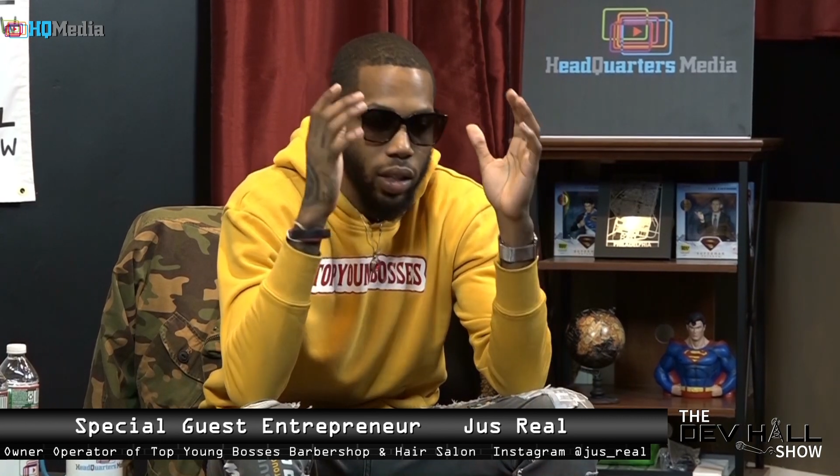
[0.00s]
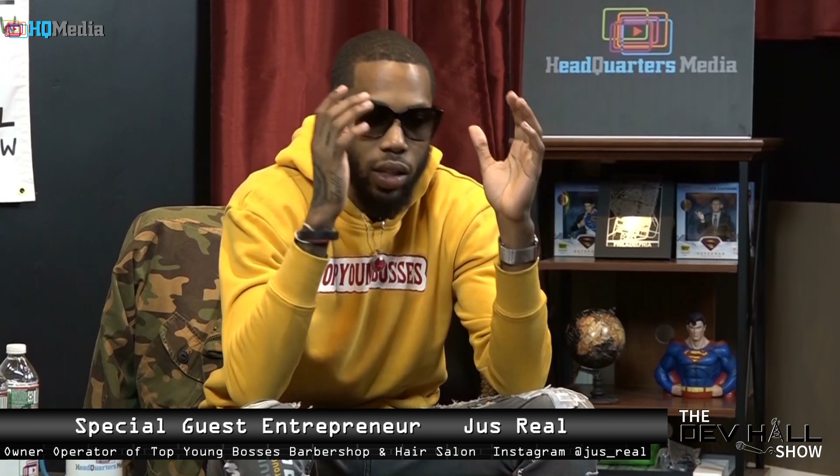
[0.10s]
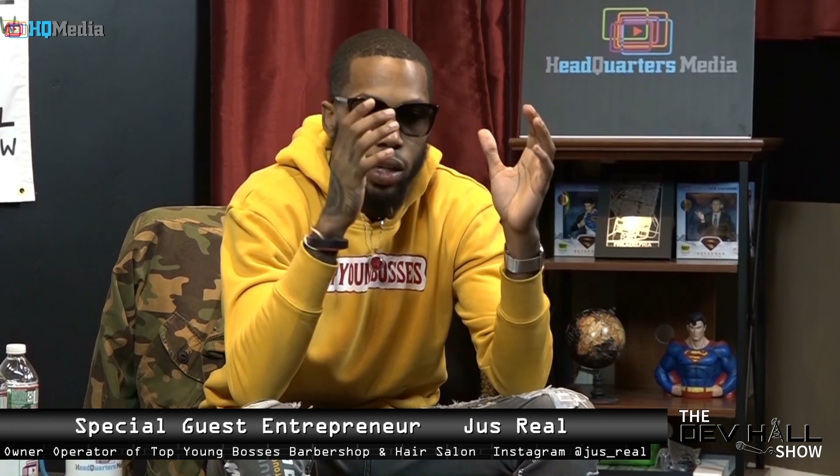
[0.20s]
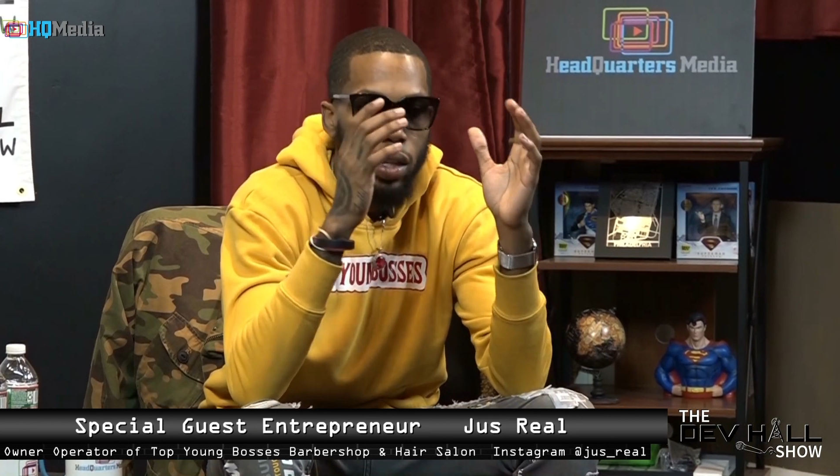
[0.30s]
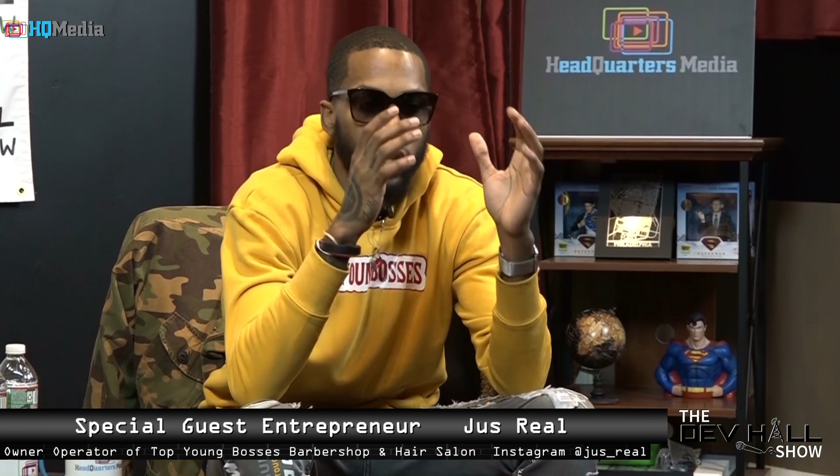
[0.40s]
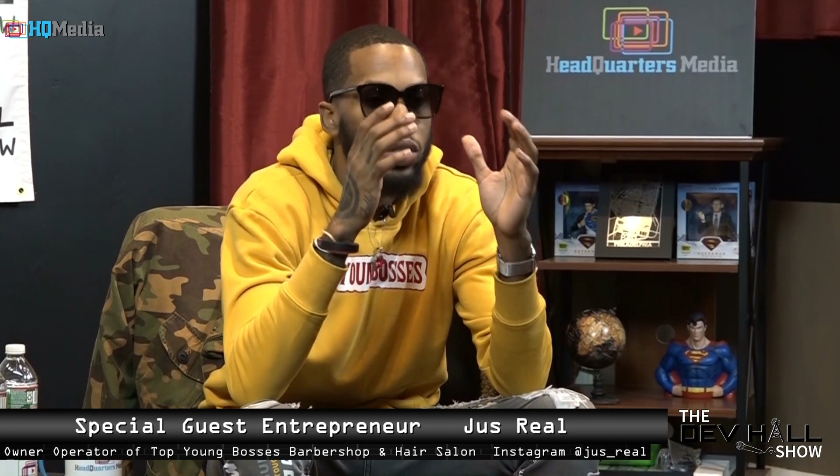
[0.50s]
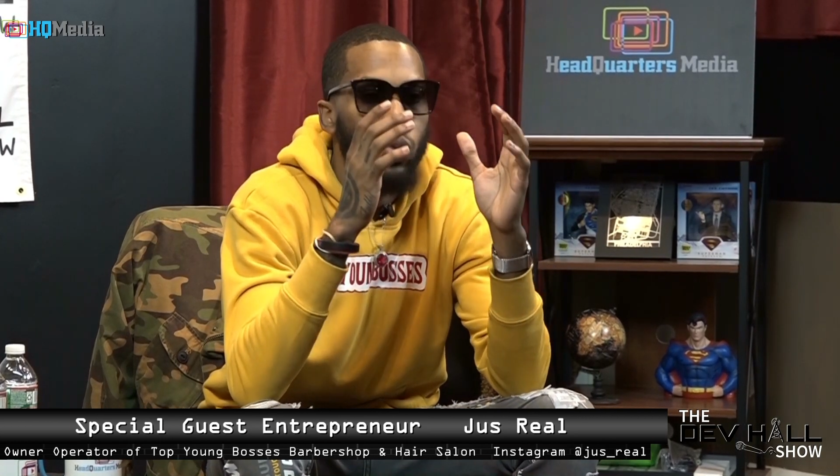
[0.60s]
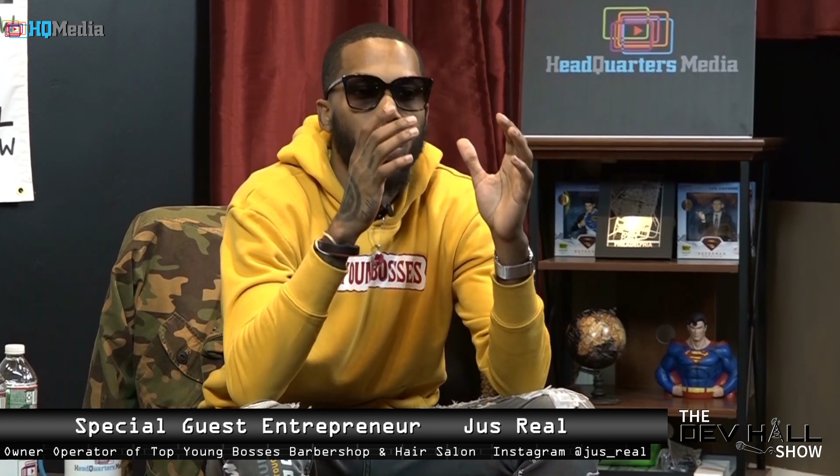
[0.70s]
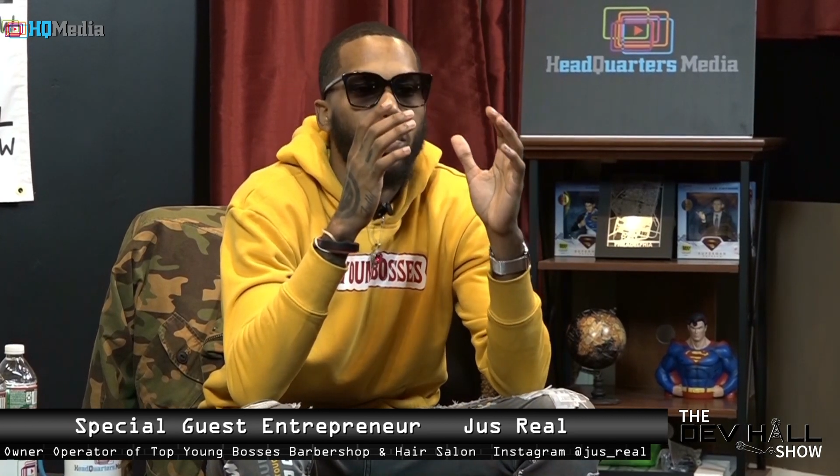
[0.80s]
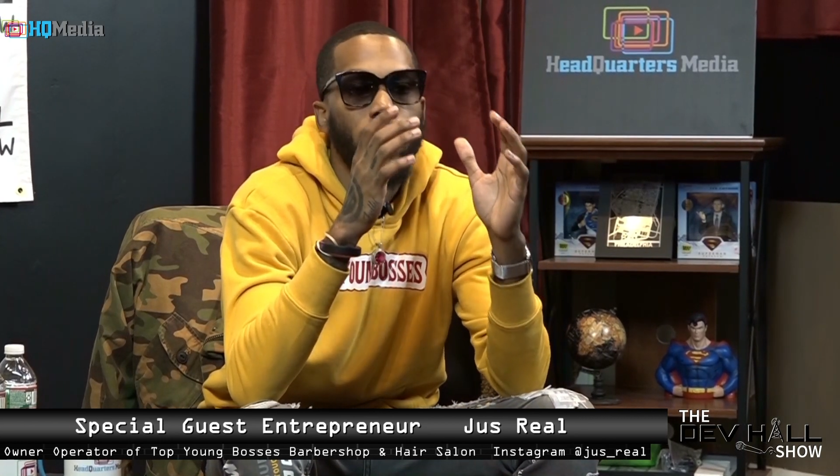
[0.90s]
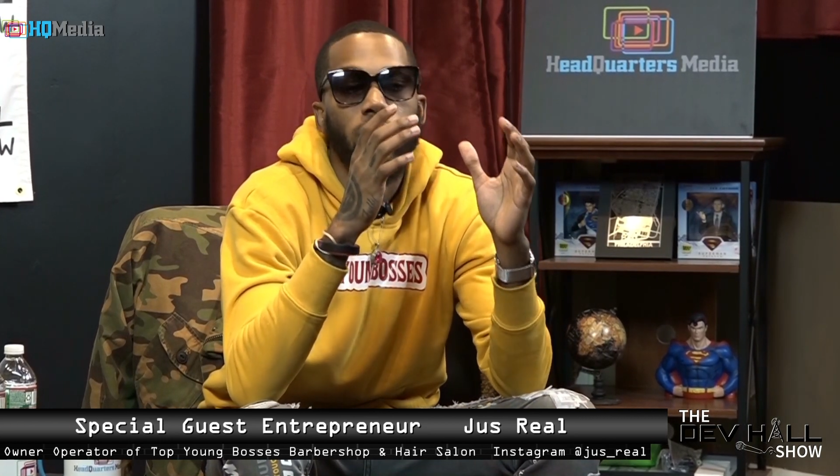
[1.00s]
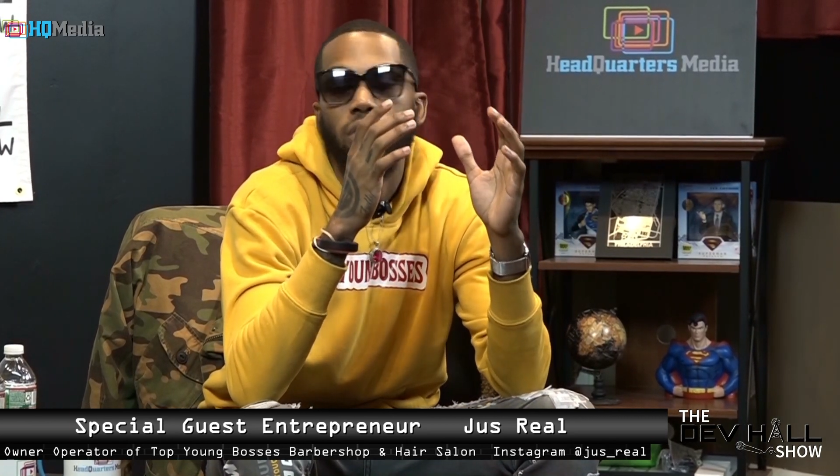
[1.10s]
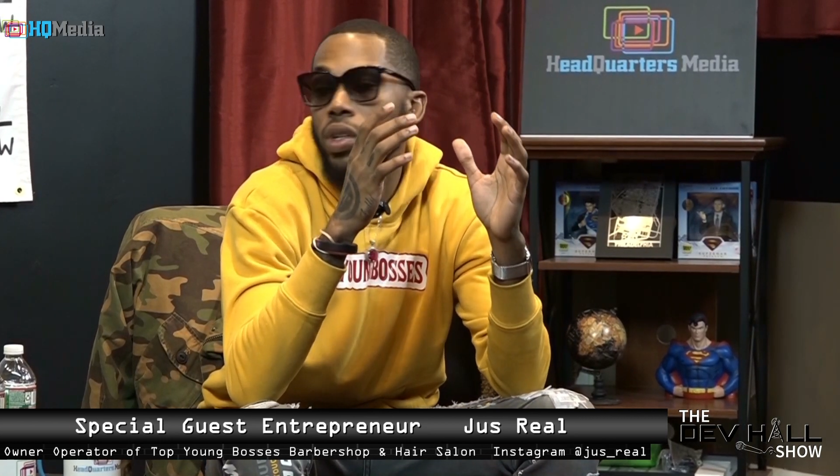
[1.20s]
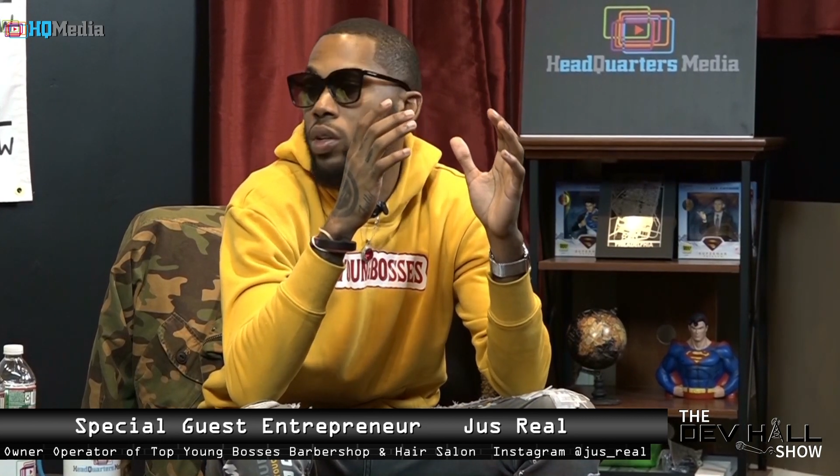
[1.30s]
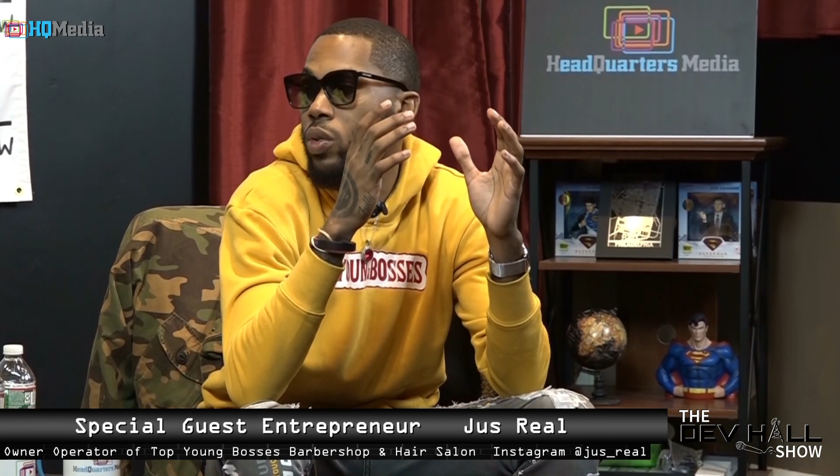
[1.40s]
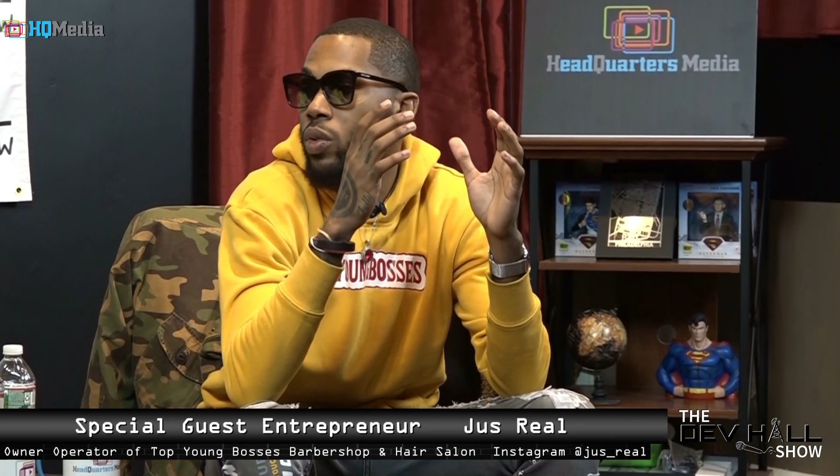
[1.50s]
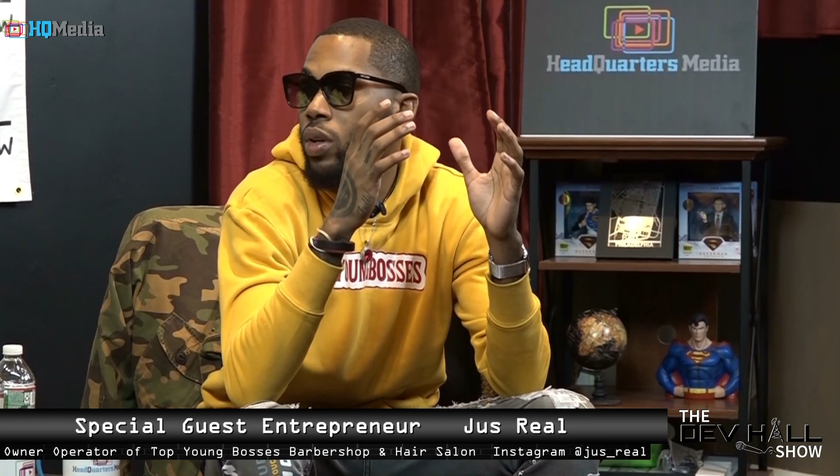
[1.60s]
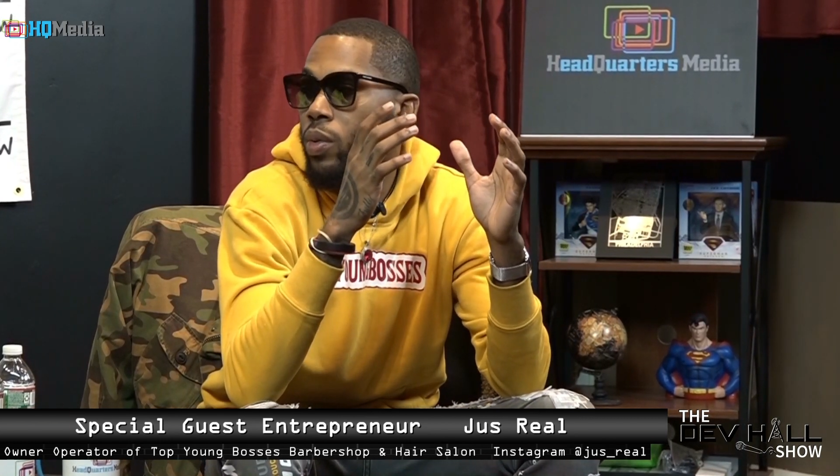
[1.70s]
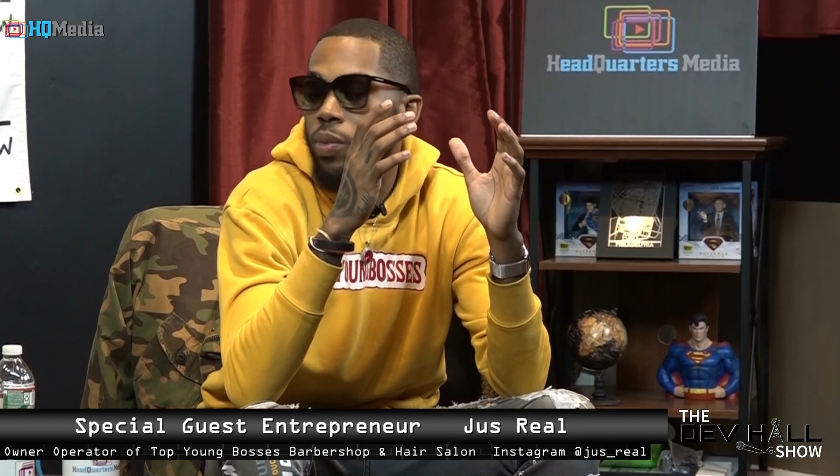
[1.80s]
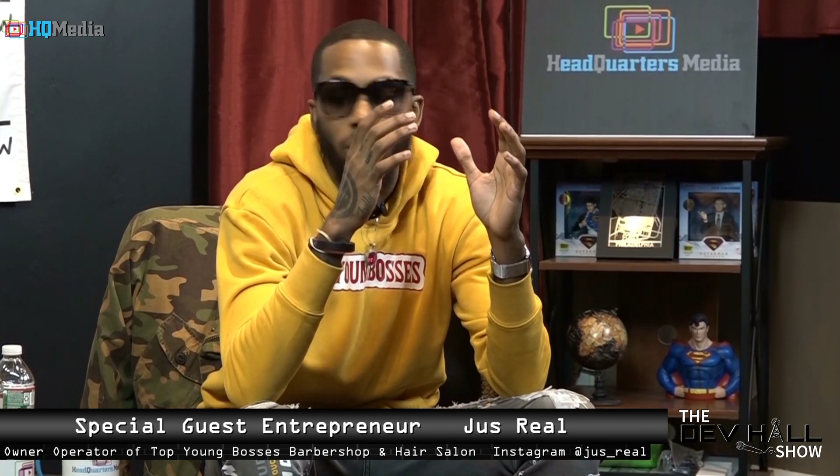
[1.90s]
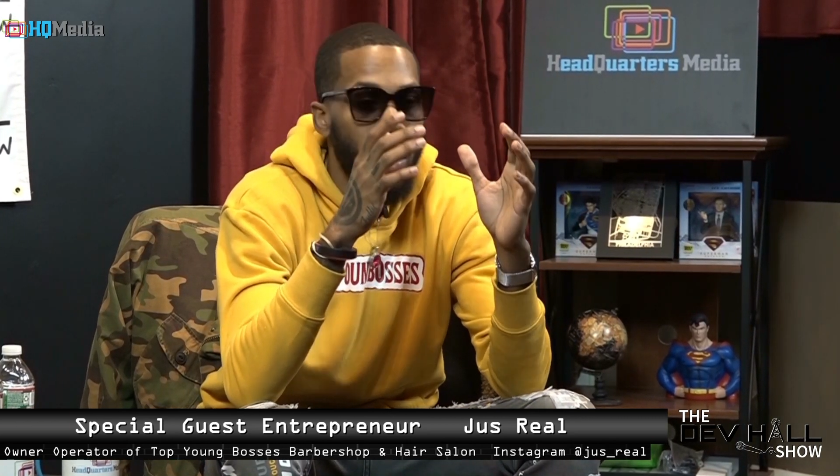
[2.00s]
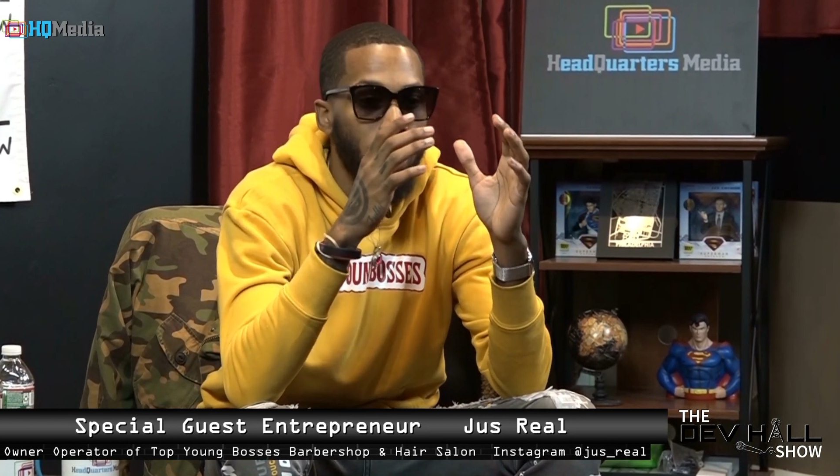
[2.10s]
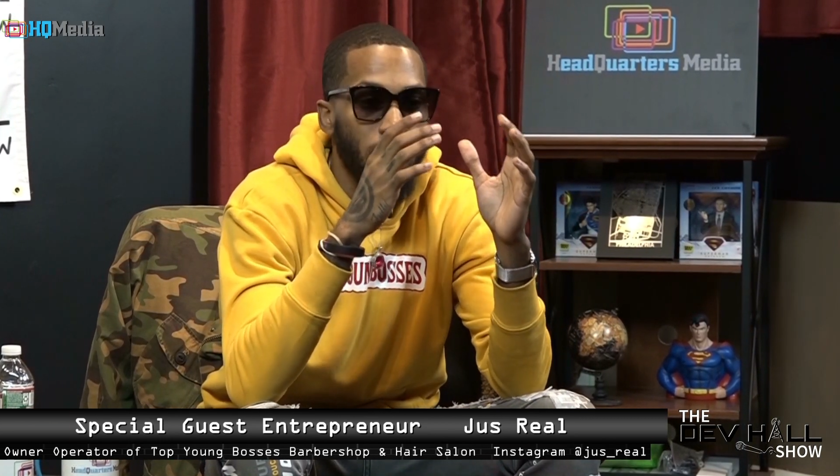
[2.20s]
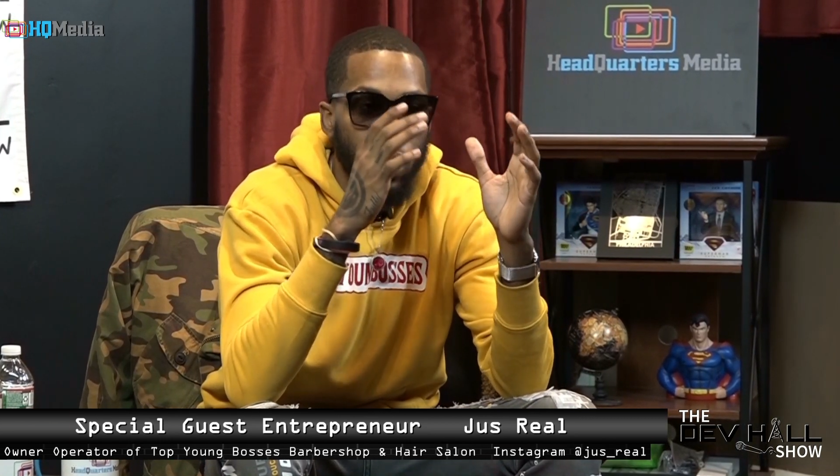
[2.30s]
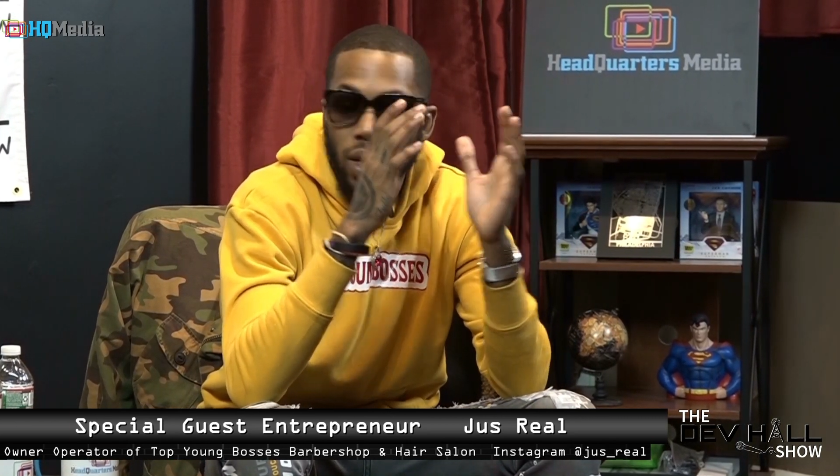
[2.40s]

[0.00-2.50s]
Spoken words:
then this wouldn't be for you. But